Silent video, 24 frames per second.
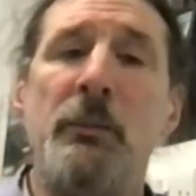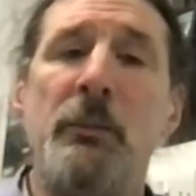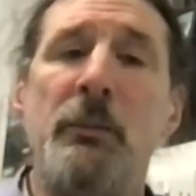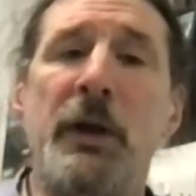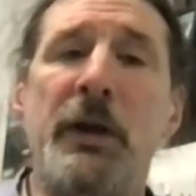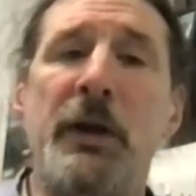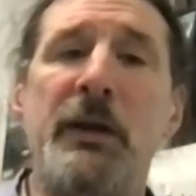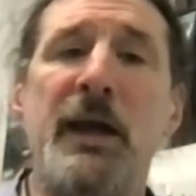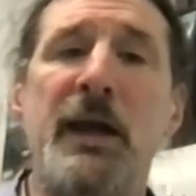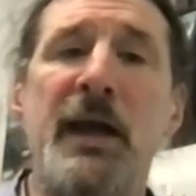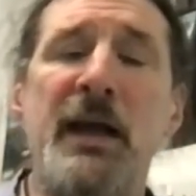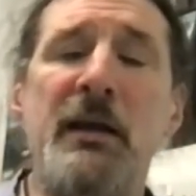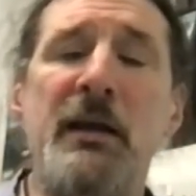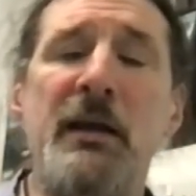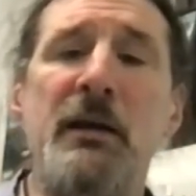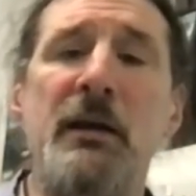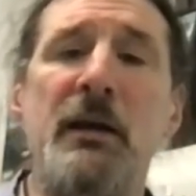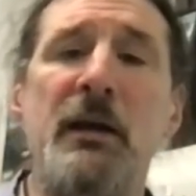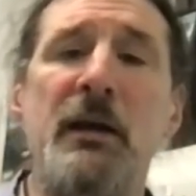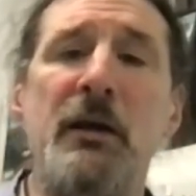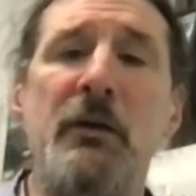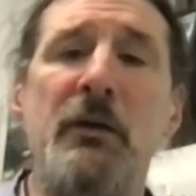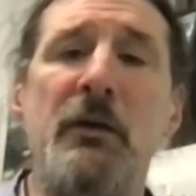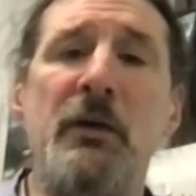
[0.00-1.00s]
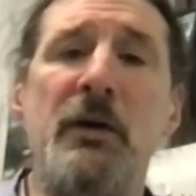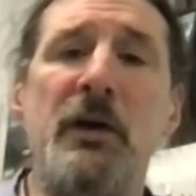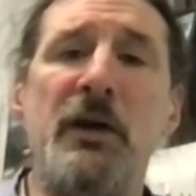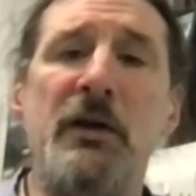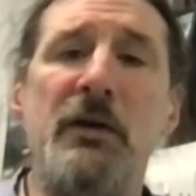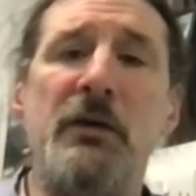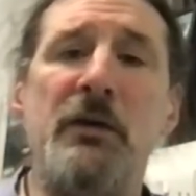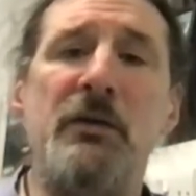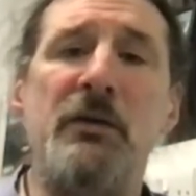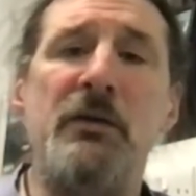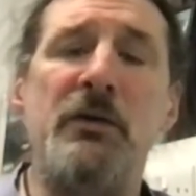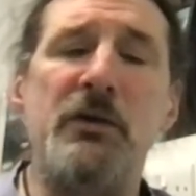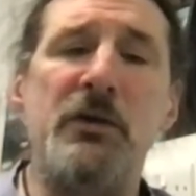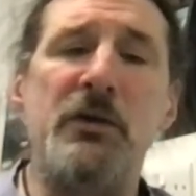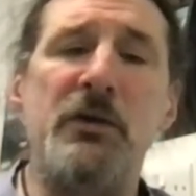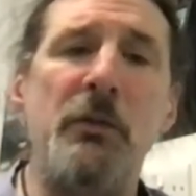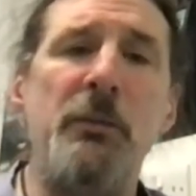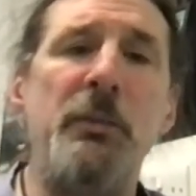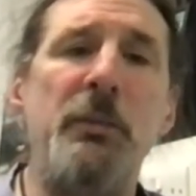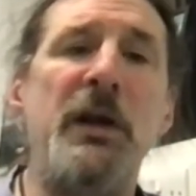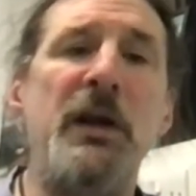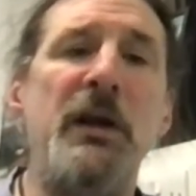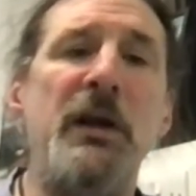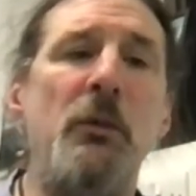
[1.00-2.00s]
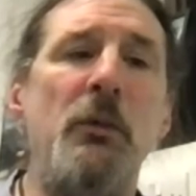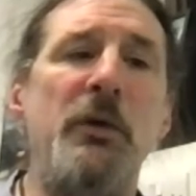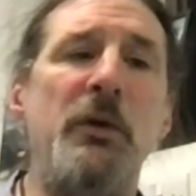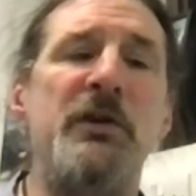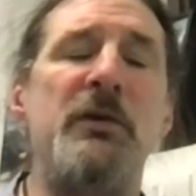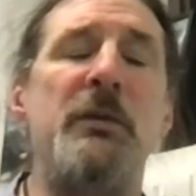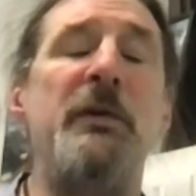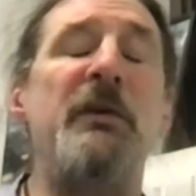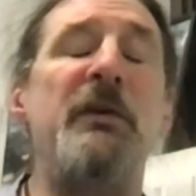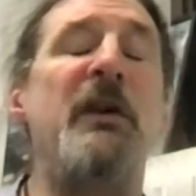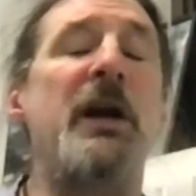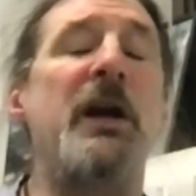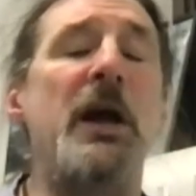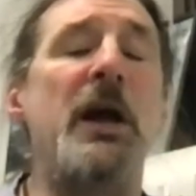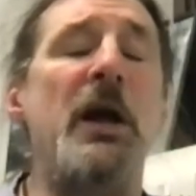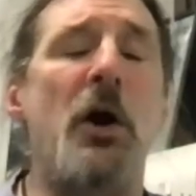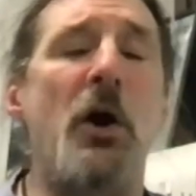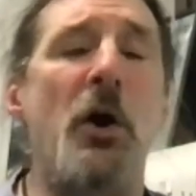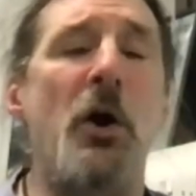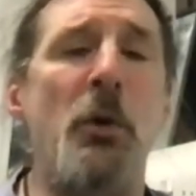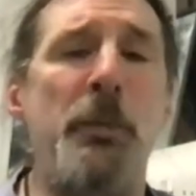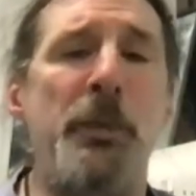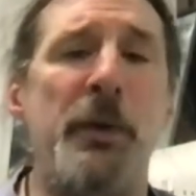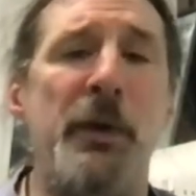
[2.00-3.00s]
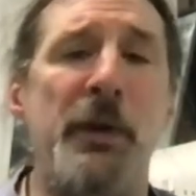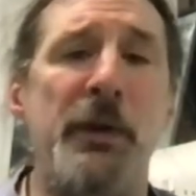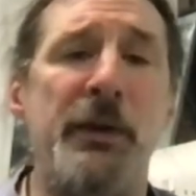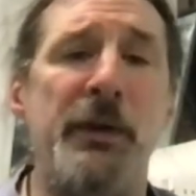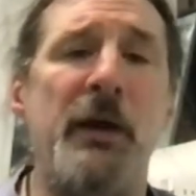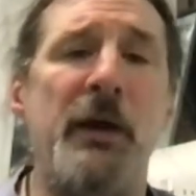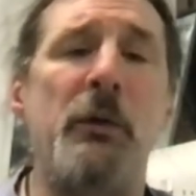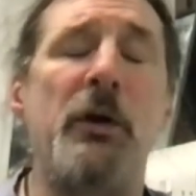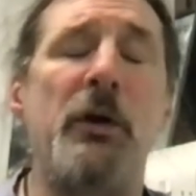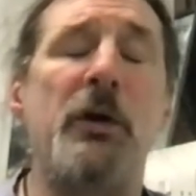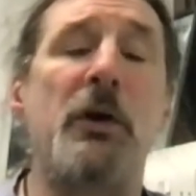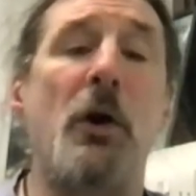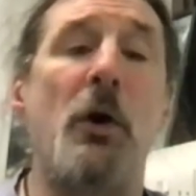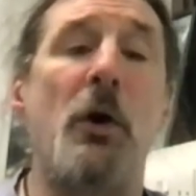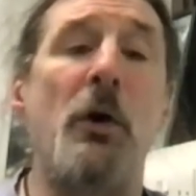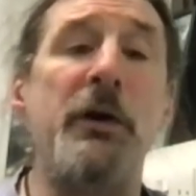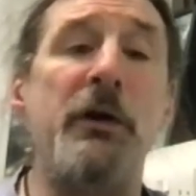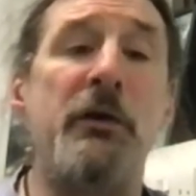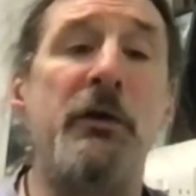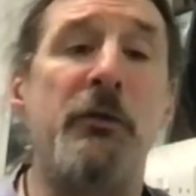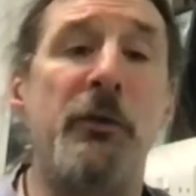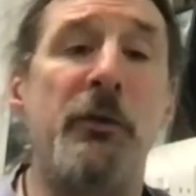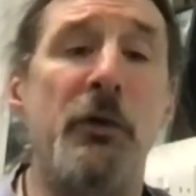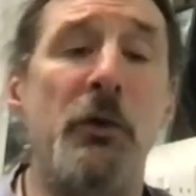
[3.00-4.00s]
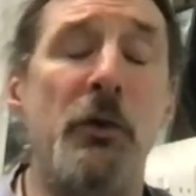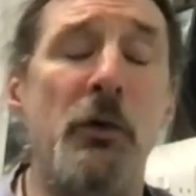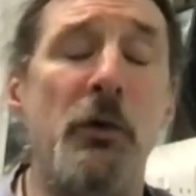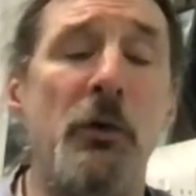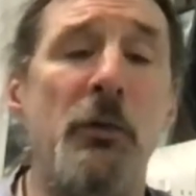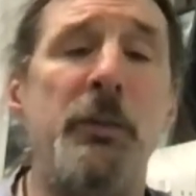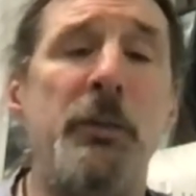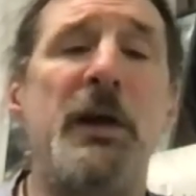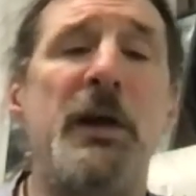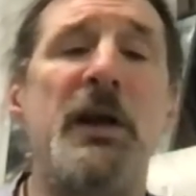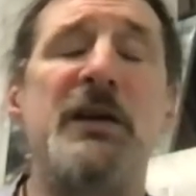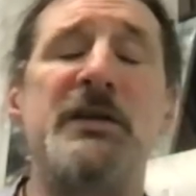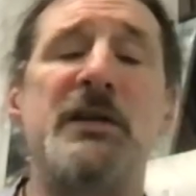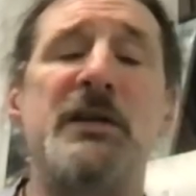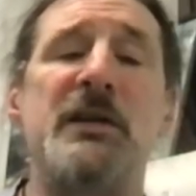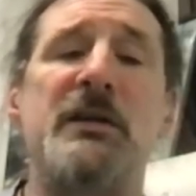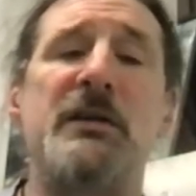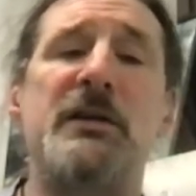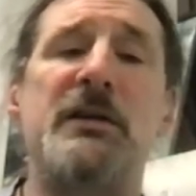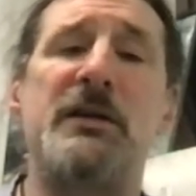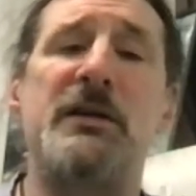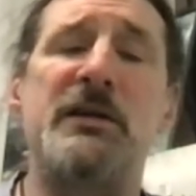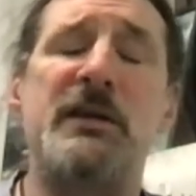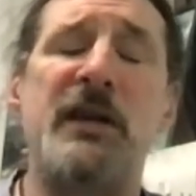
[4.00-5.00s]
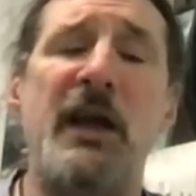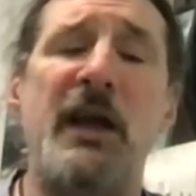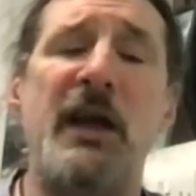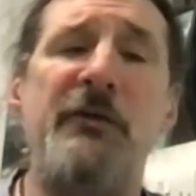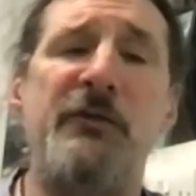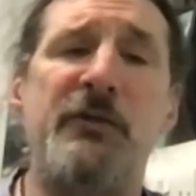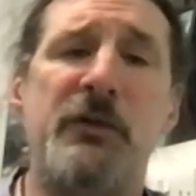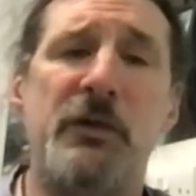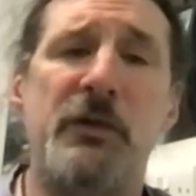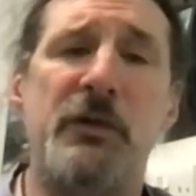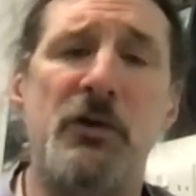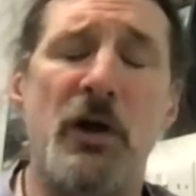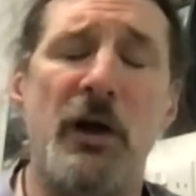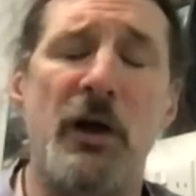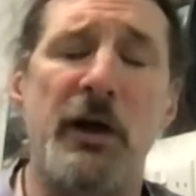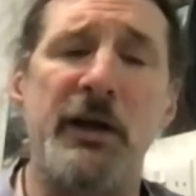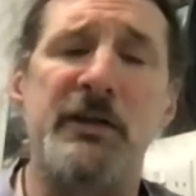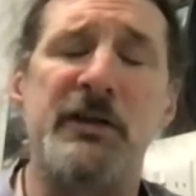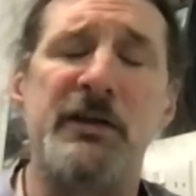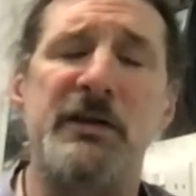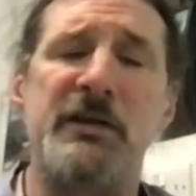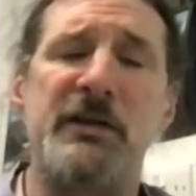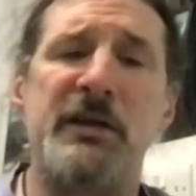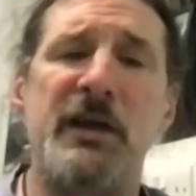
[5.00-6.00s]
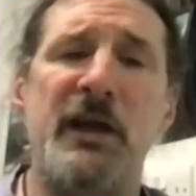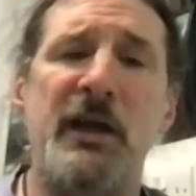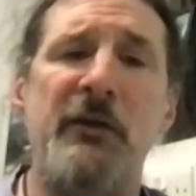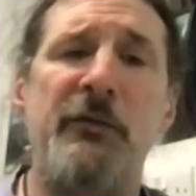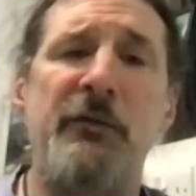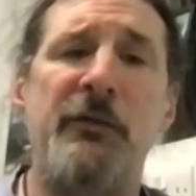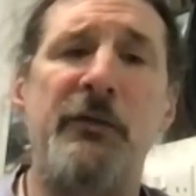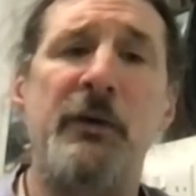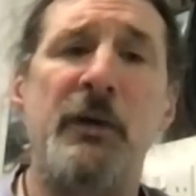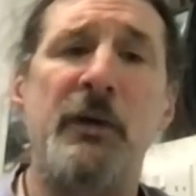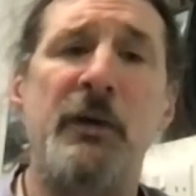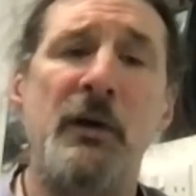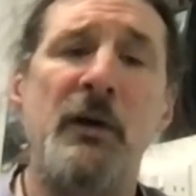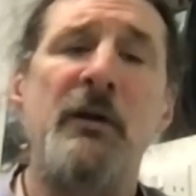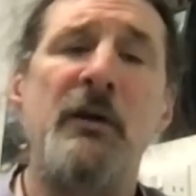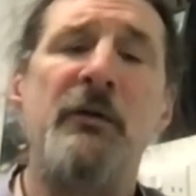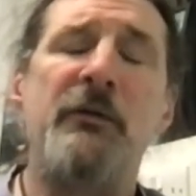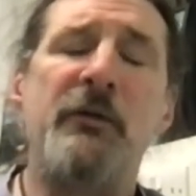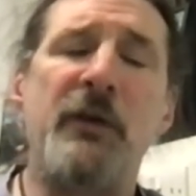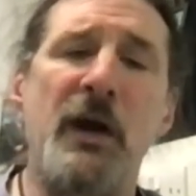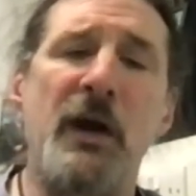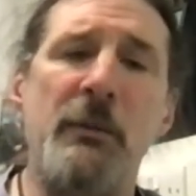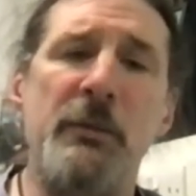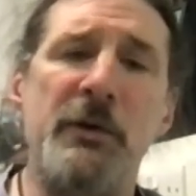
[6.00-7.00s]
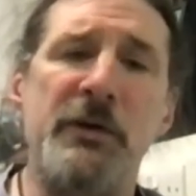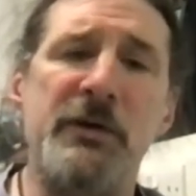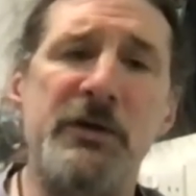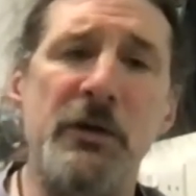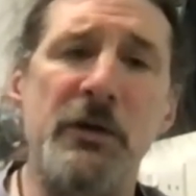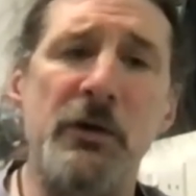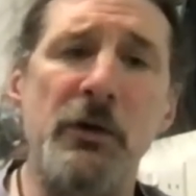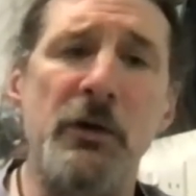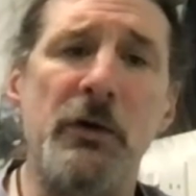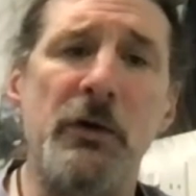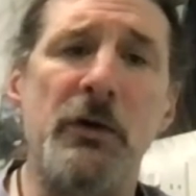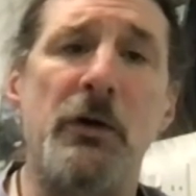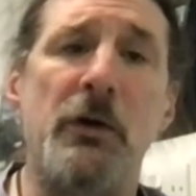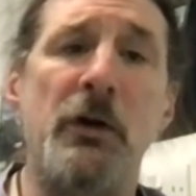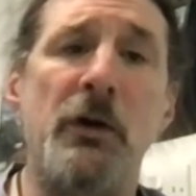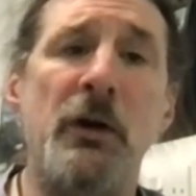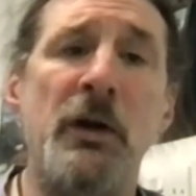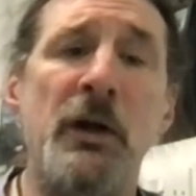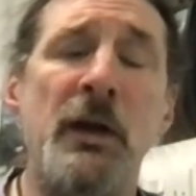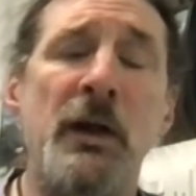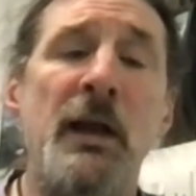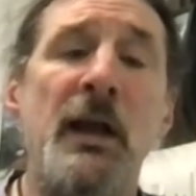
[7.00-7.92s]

but then it, it should be we should be very open that we're going through because it's a safe it's a safe pharmaceutical